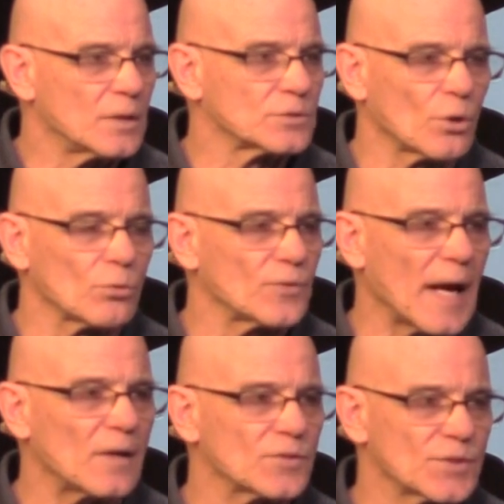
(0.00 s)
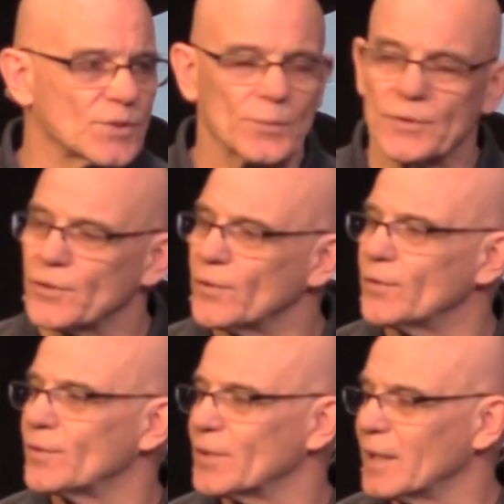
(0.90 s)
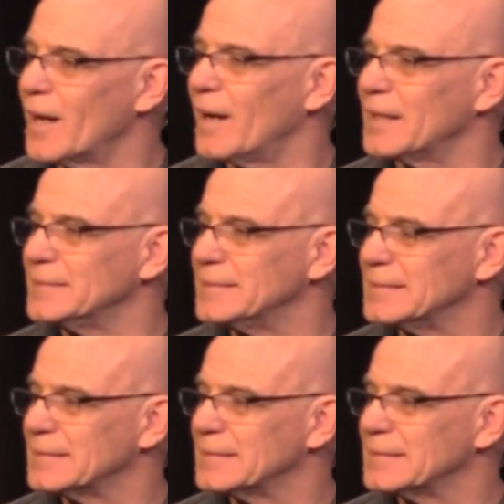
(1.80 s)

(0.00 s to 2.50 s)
untold thousands were turned to God.